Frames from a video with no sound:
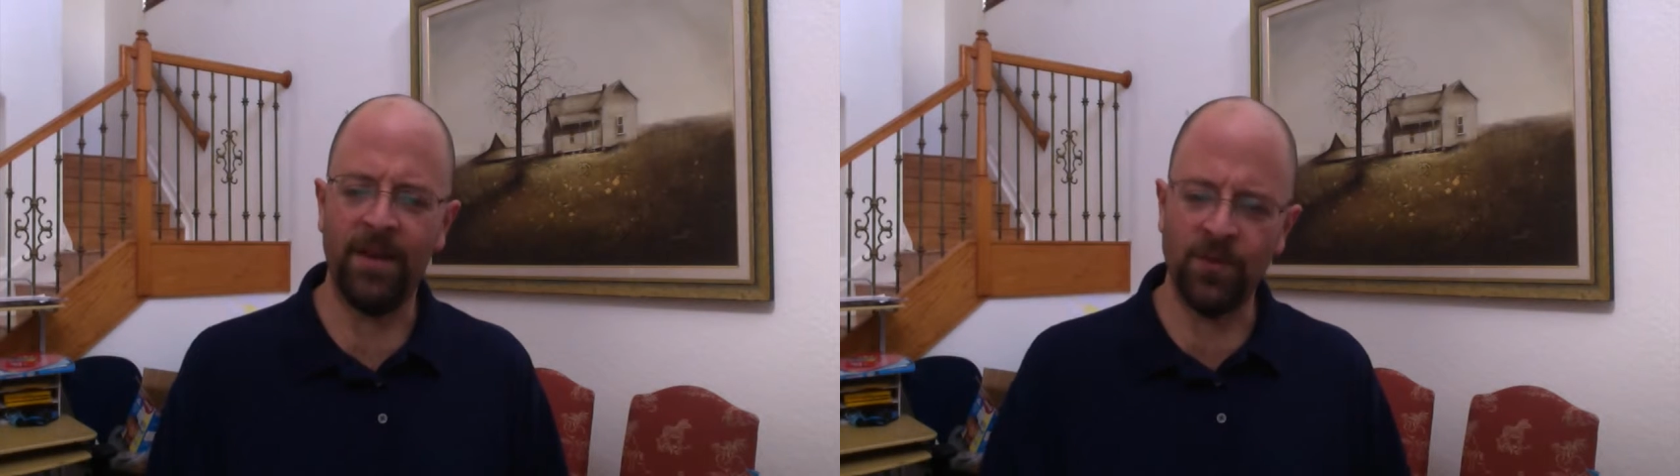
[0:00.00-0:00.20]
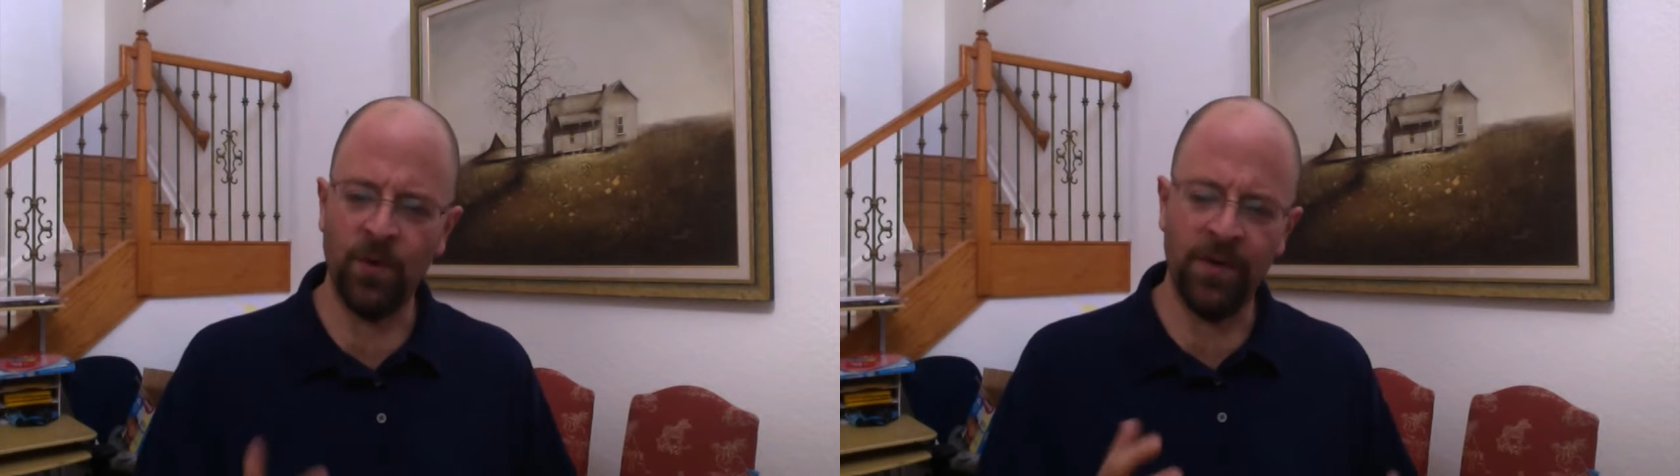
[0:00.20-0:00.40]

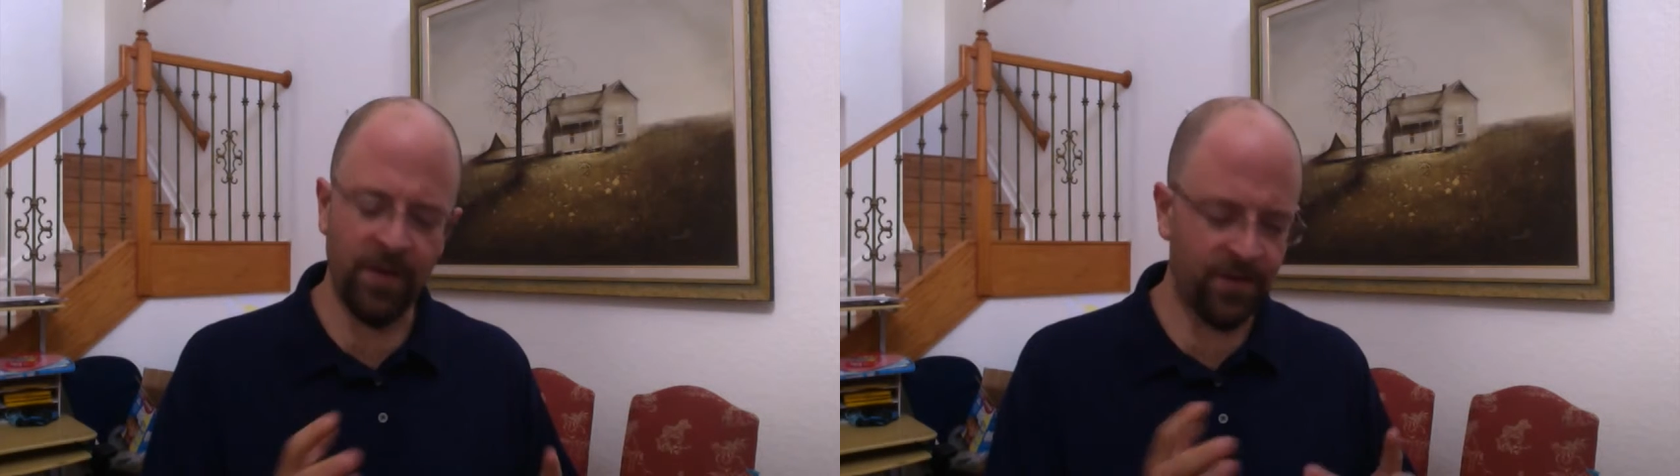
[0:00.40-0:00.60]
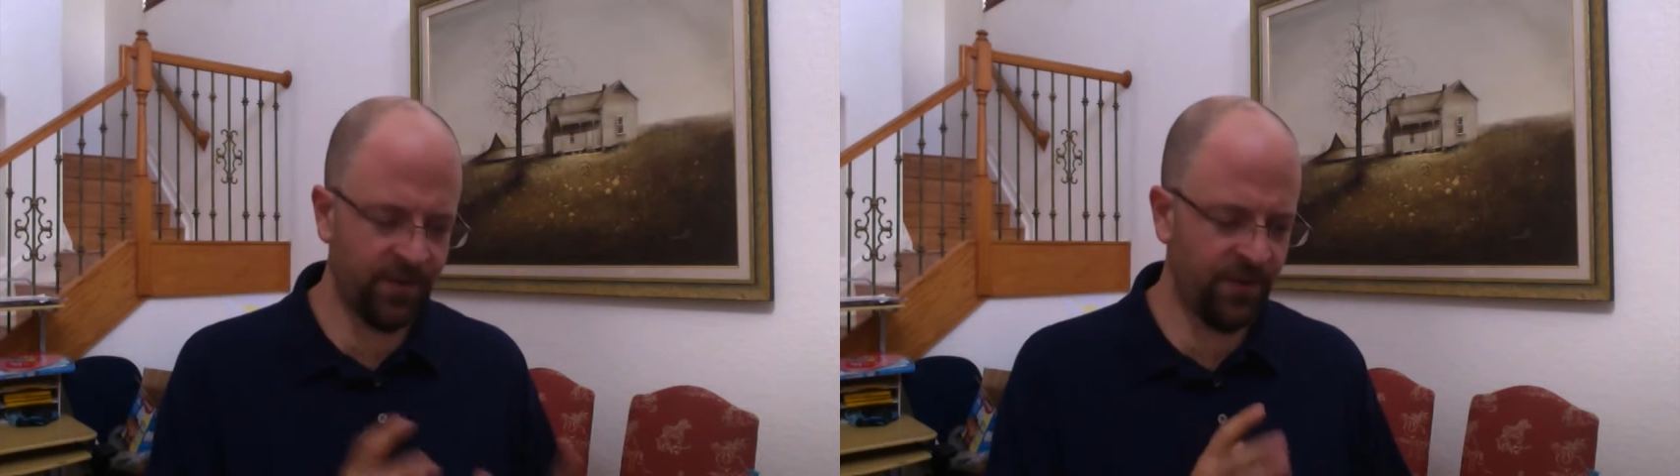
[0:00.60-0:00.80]
It's one of
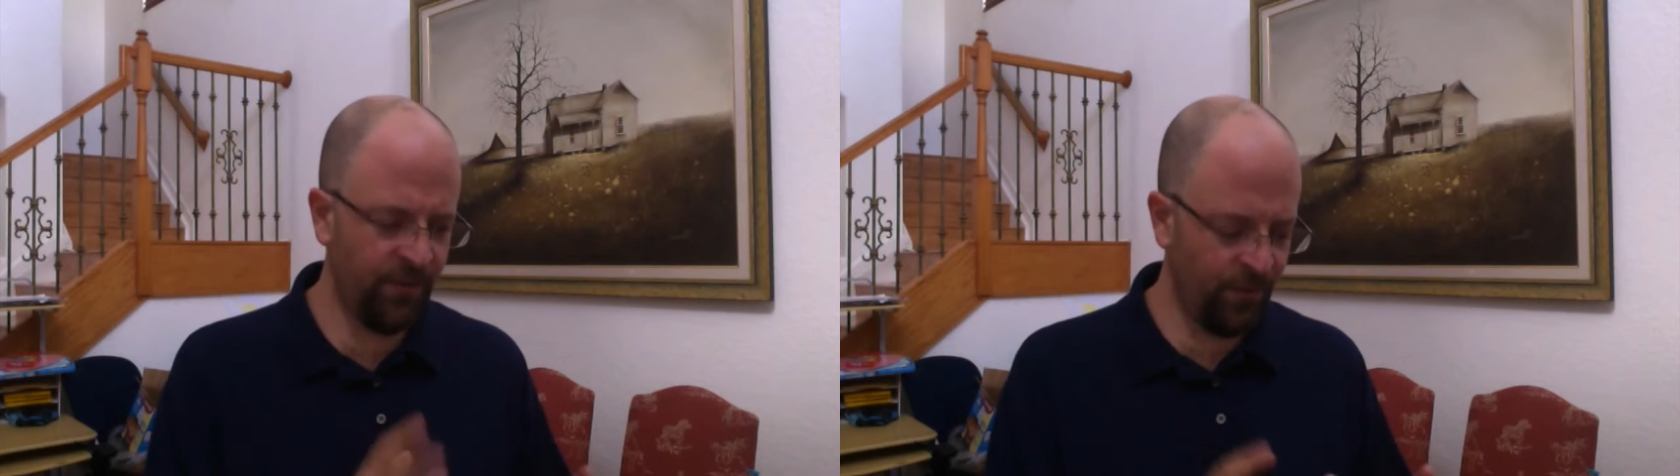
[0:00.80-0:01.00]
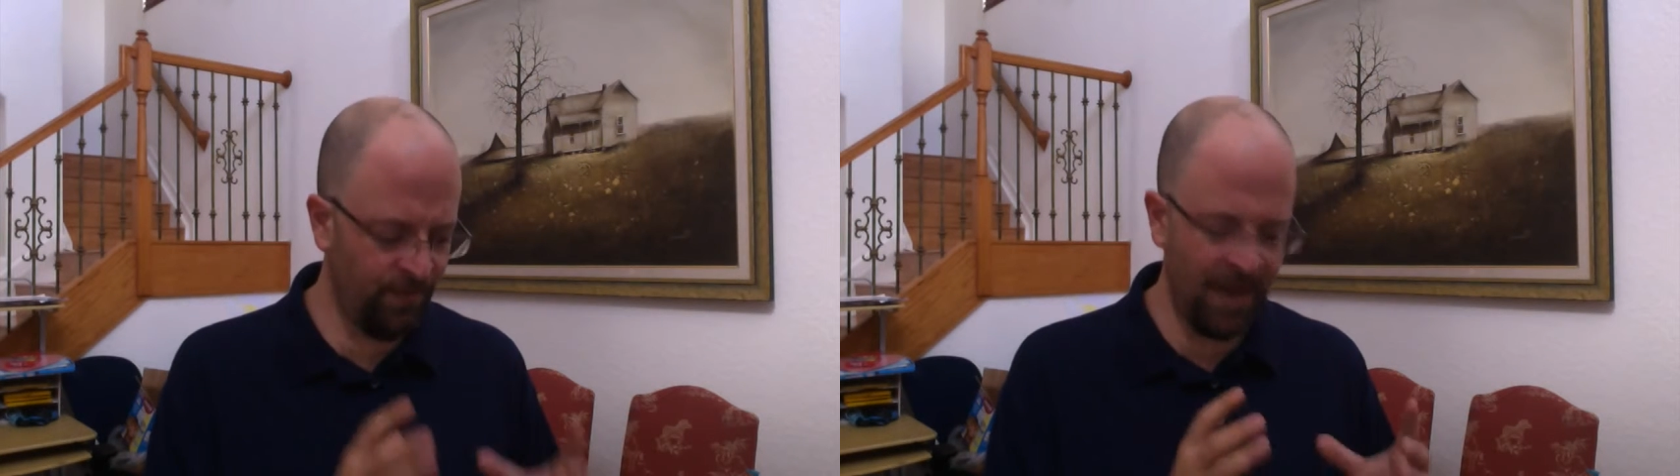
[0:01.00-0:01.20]
those
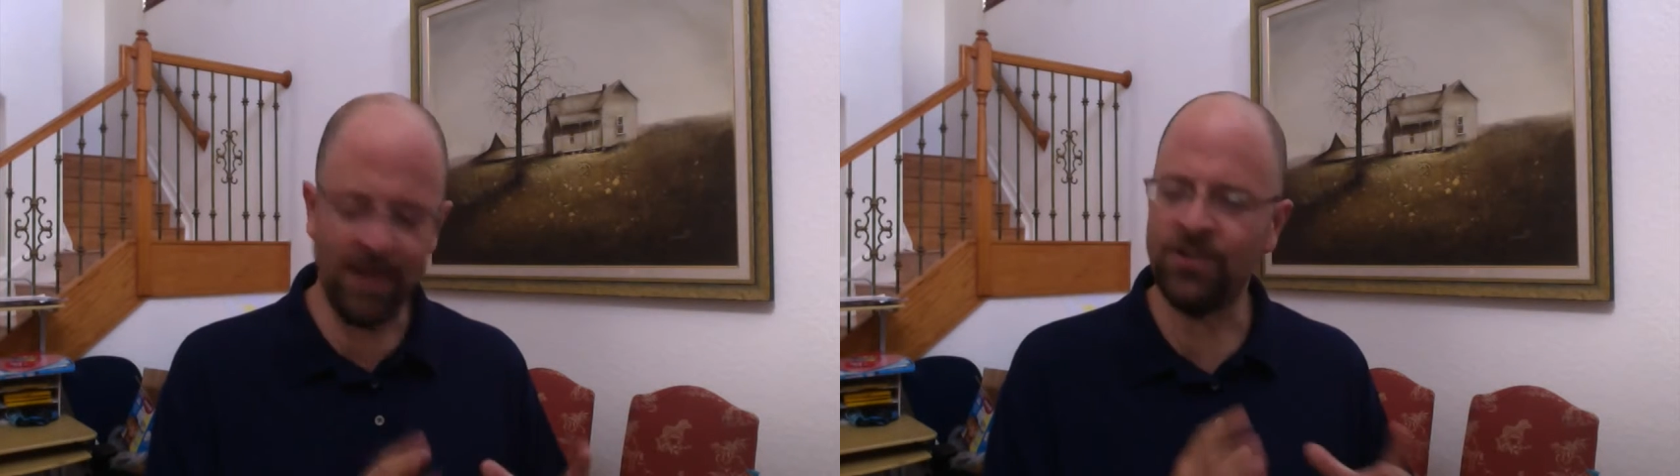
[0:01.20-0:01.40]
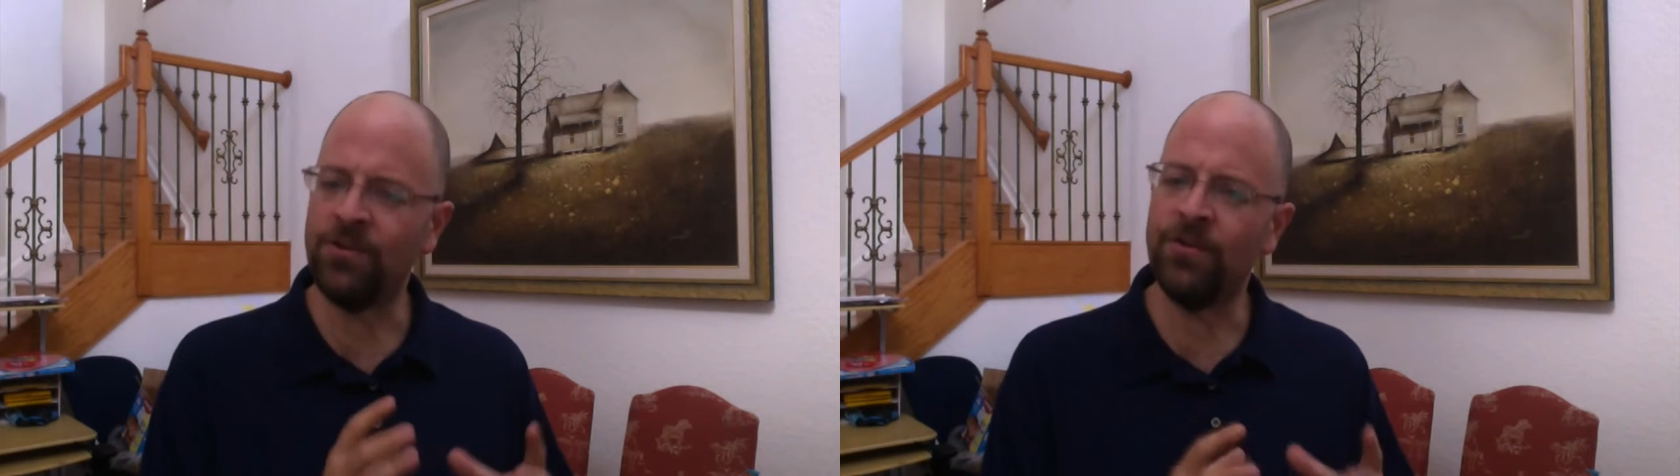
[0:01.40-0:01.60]
two
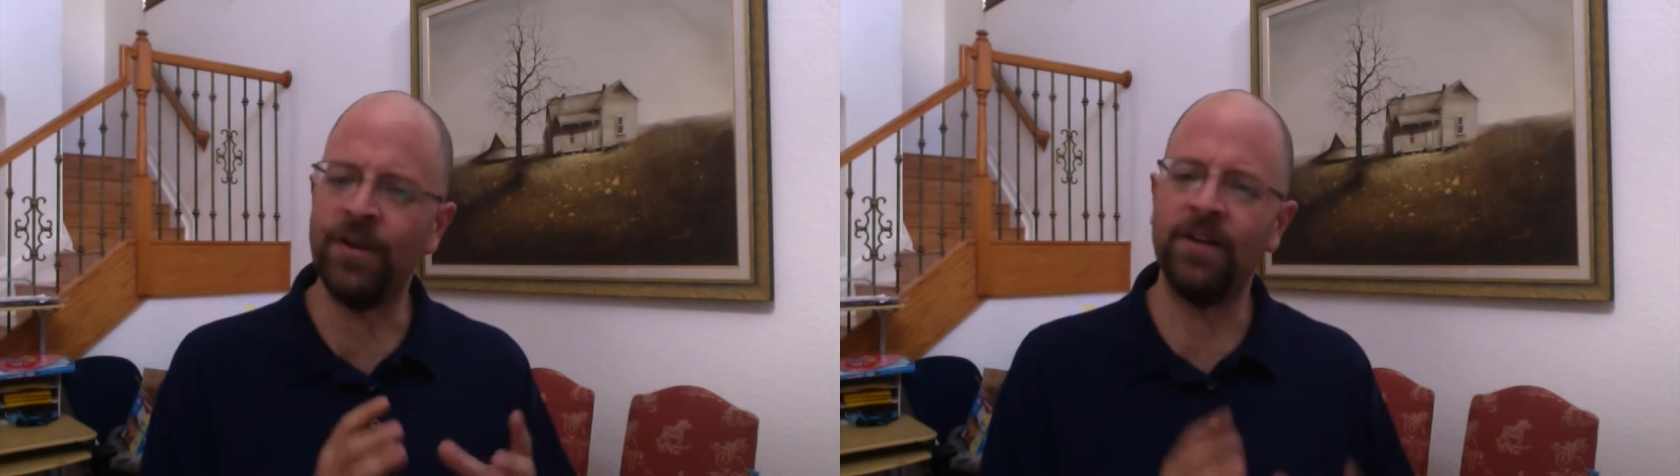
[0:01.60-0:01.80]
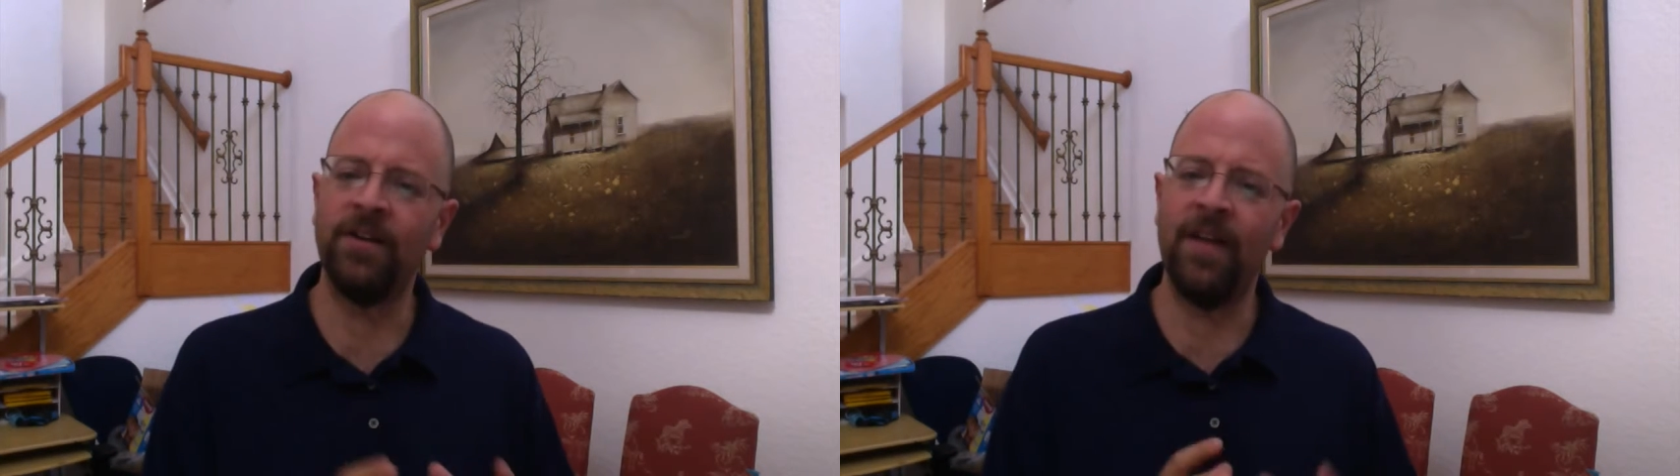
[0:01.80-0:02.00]
major
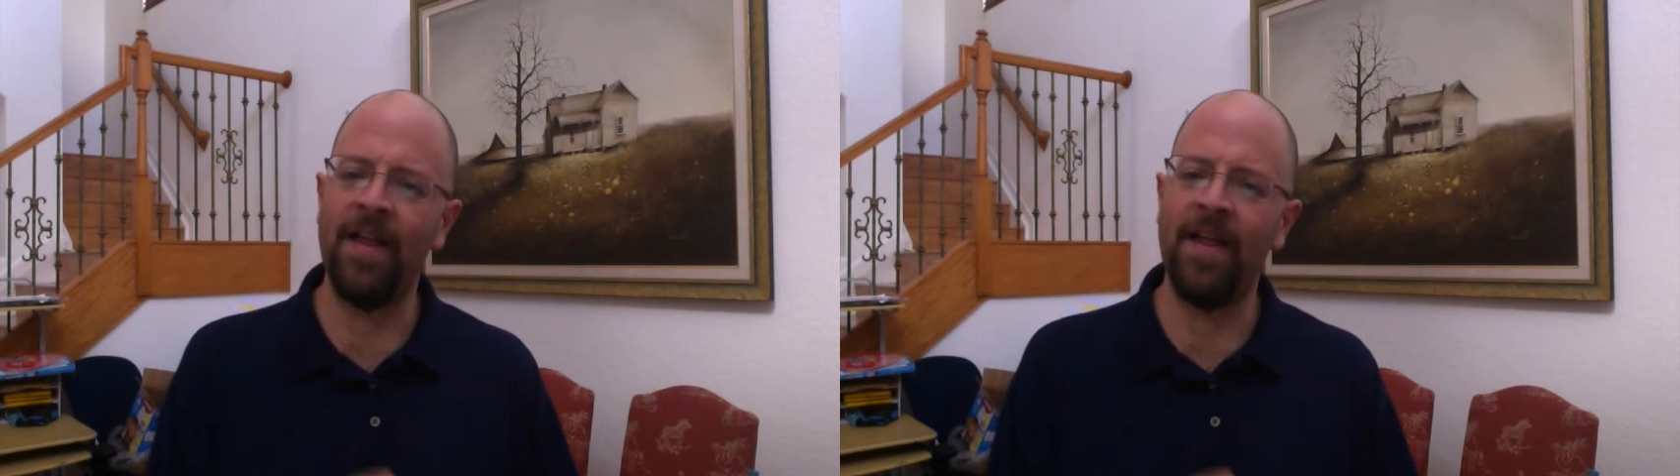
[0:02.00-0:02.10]
critical